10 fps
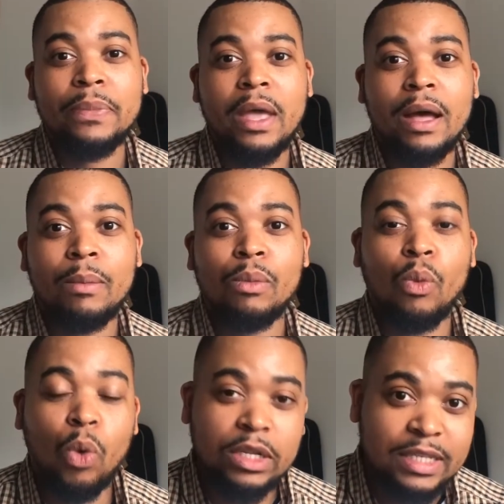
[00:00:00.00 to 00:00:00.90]

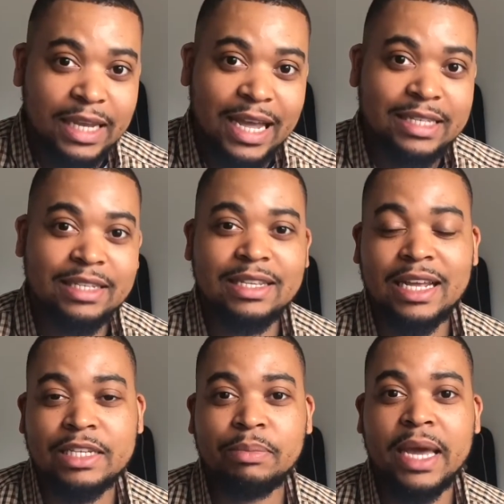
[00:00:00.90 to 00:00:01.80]
Once it gets into
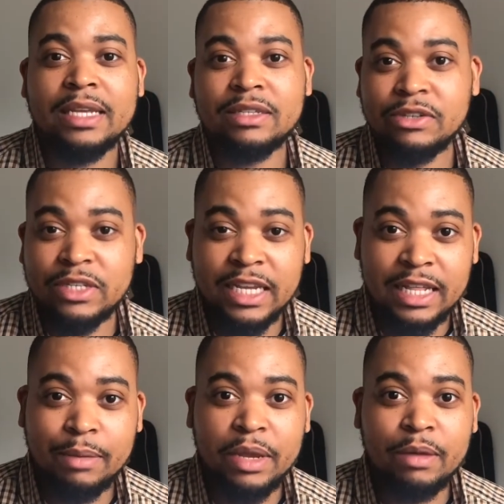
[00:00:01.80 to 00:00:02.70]
that space and you see
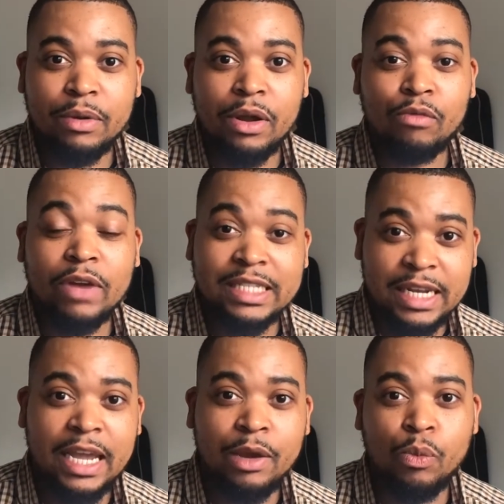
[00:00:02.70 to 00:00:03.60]
that people are
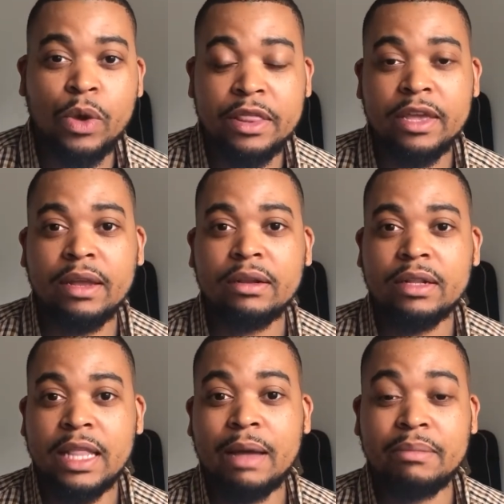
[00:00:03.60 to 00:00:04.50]
resonating with it,
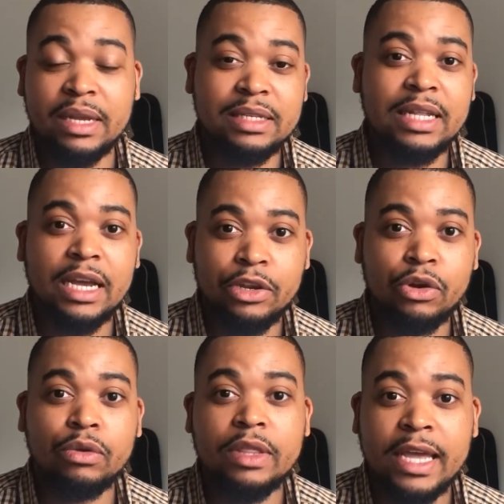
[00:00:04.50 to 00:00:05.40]
that means that
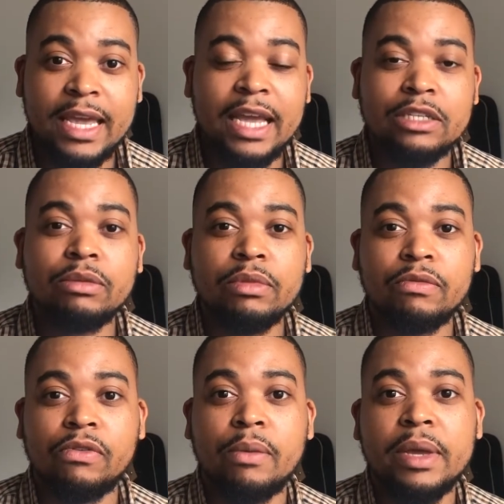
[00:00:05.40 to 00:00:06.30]
they're getting something
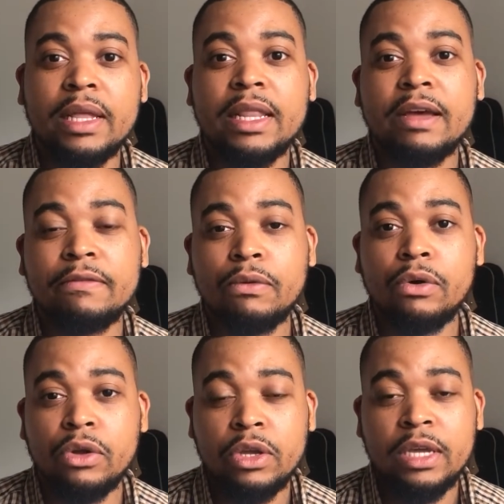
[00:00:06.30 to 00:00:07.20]
from it and
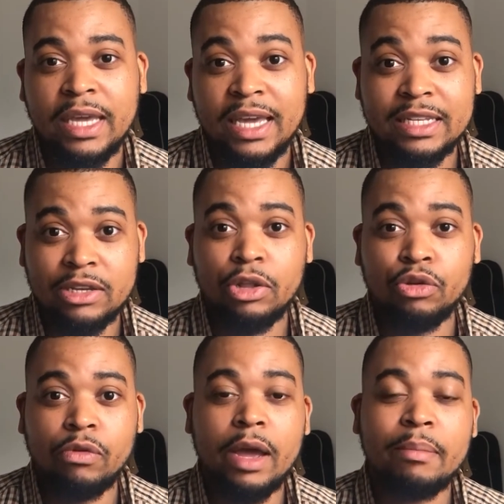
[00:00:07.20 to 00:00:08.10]
therefore it's on
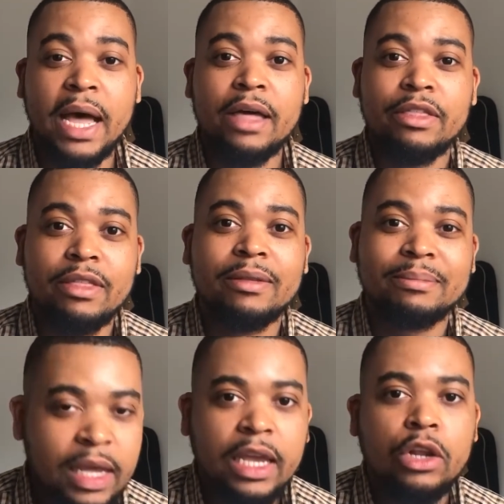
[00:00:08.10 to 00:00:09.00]
the right path.
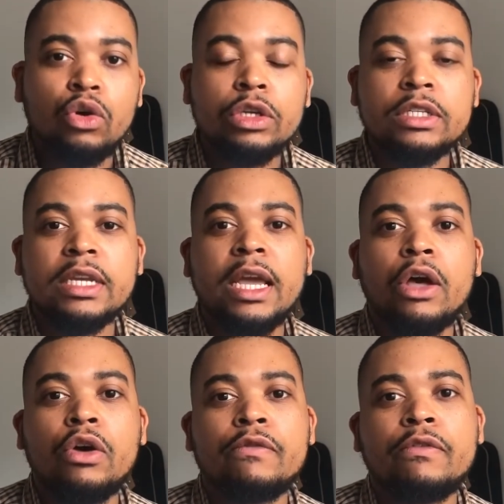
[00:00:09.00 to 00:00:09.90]
In order to get
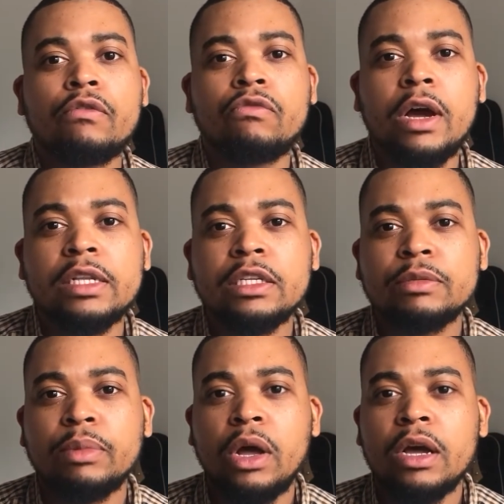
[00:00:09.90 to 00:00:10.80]
over writer's
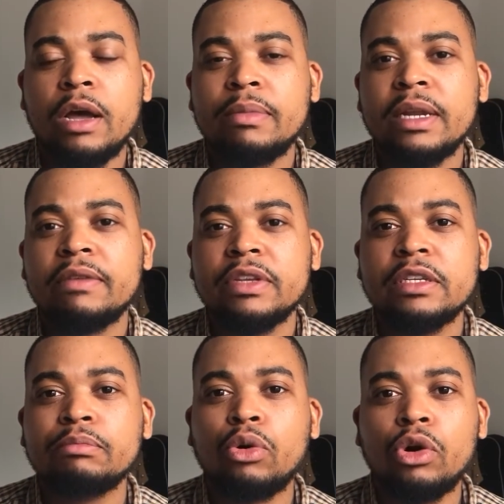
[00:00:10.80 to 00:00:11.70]
block, I believe it's
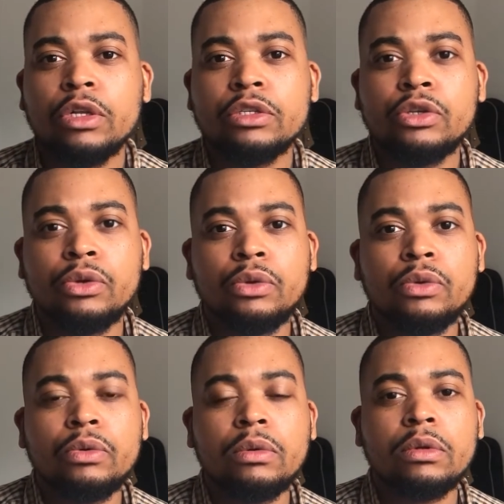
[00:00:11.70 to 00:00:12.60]
important
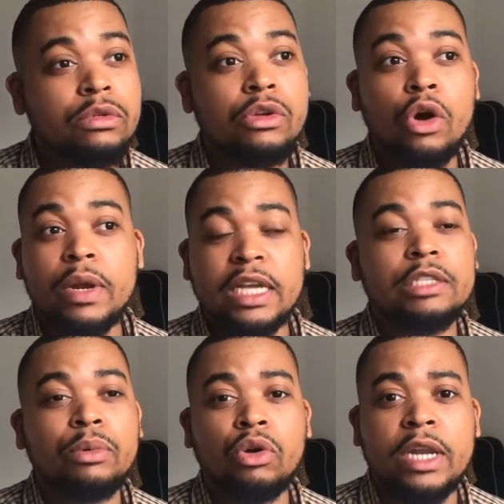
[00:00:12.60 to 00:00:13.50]
to go and
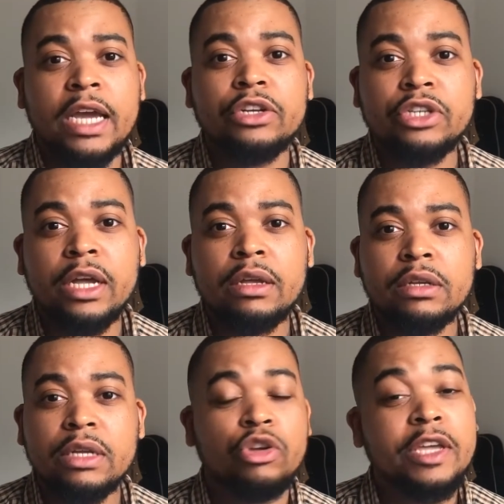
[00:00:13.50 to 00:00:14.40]
explore nature,
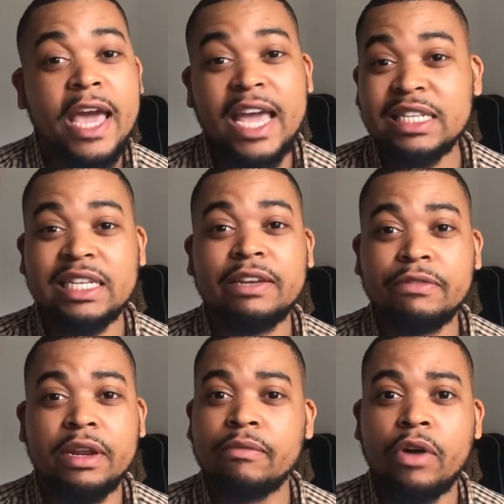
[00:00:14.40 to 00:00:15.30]
get into
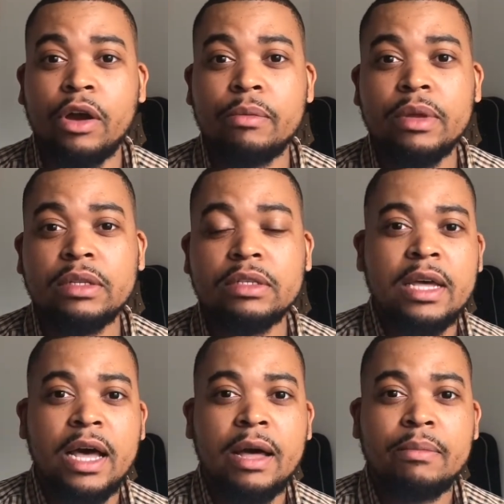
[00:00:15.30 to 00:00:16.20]
different environments,
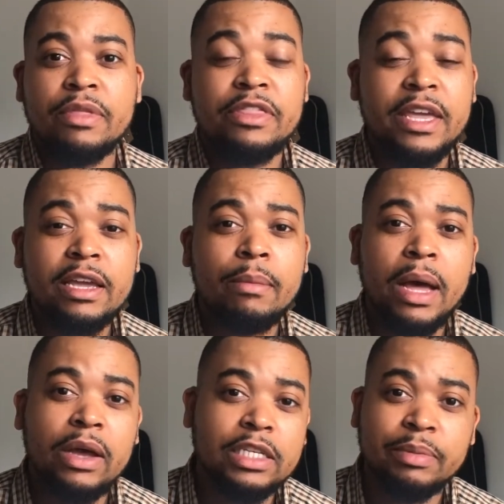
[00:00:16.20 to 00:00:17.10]
think
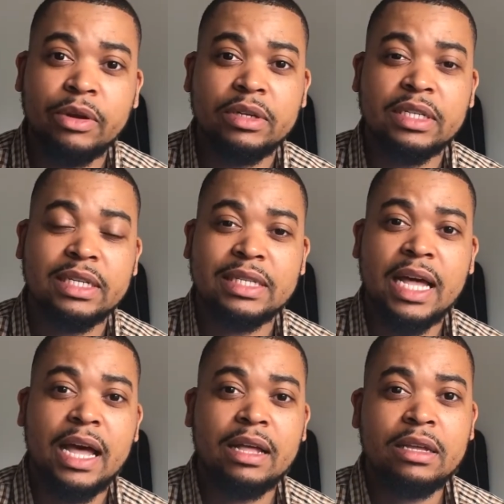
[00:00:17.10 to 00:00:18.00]
about experiences
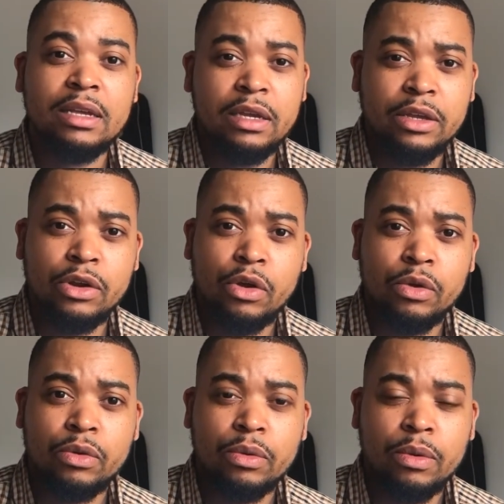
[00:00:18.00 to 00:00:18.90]
that
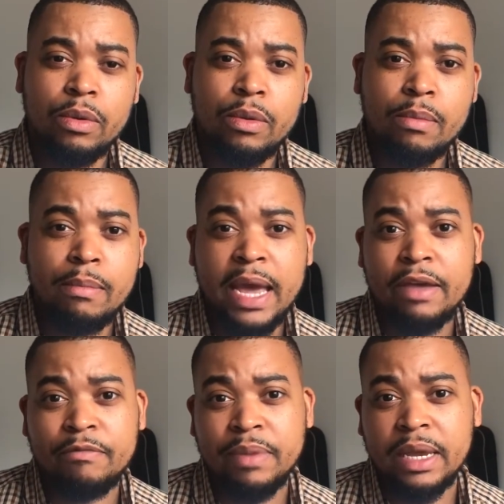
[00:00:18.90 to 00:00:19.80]
may
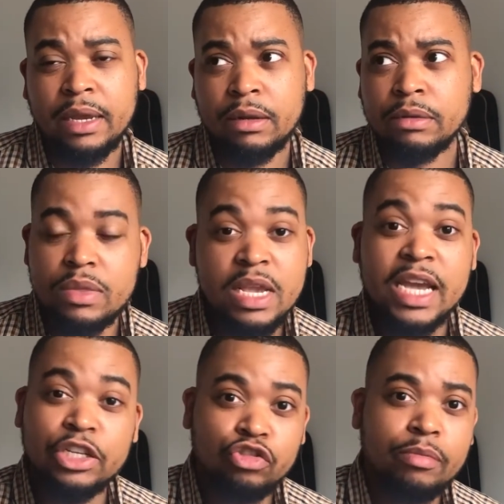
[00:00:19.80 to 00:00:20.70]
have been
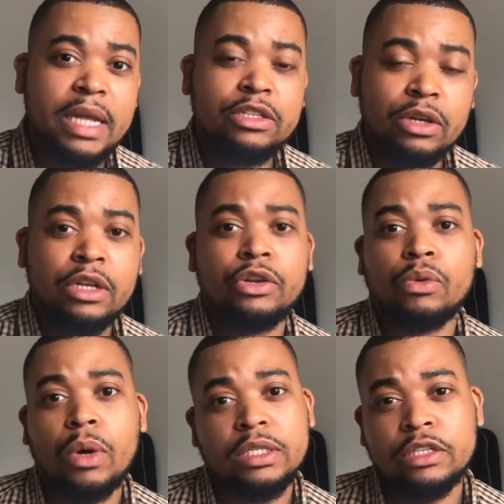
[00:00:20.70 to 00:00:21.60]
instrumental in you
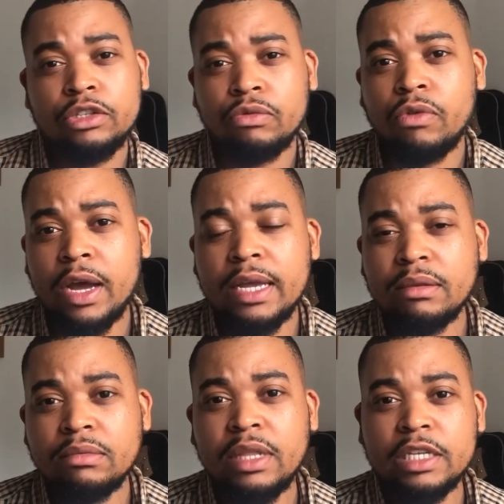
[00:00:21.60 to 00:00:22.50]
wanting to
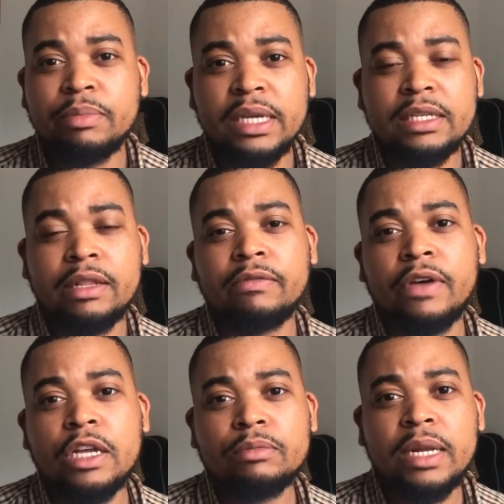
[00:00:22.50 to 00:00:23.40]
write this piece in the
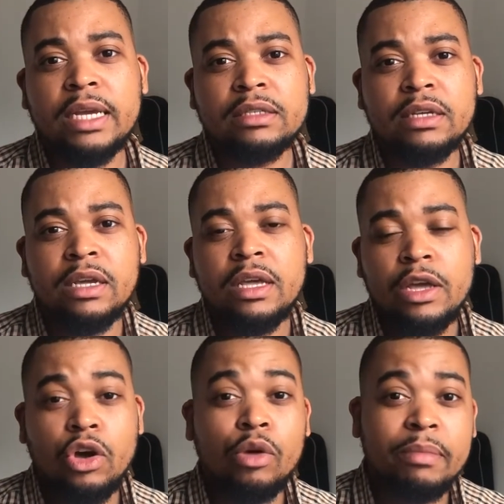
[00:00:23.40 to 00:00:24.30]
first place.
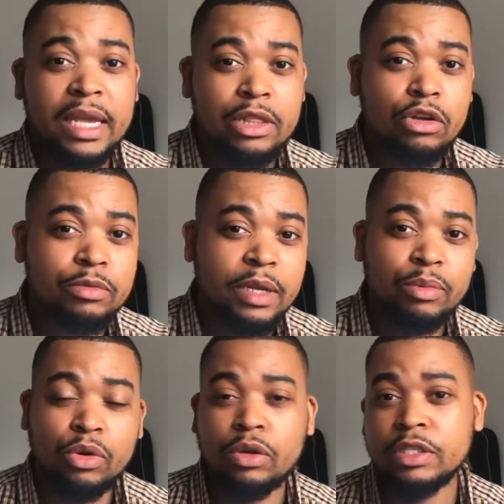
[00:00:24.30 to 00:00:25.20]
Go and meet those
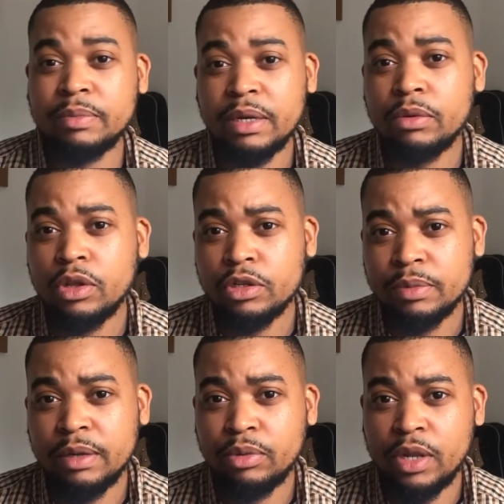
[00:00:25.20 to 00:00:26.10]
people, go and speak with those
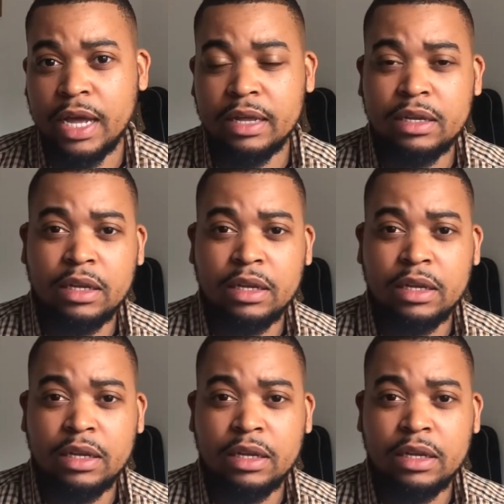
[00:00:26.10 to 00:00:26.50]
people that